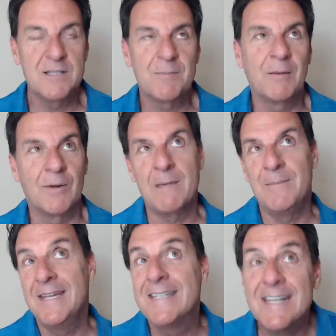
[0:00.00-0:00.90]
but what I
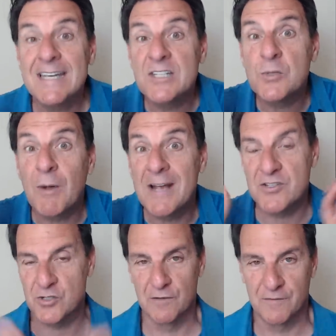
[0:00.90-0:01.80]
mean is
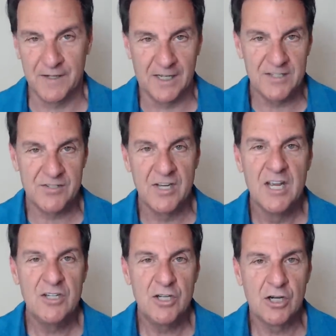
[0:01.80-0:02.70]
express your feelings
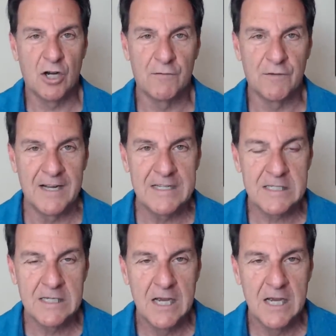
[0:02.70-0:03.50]
to your girlfriends,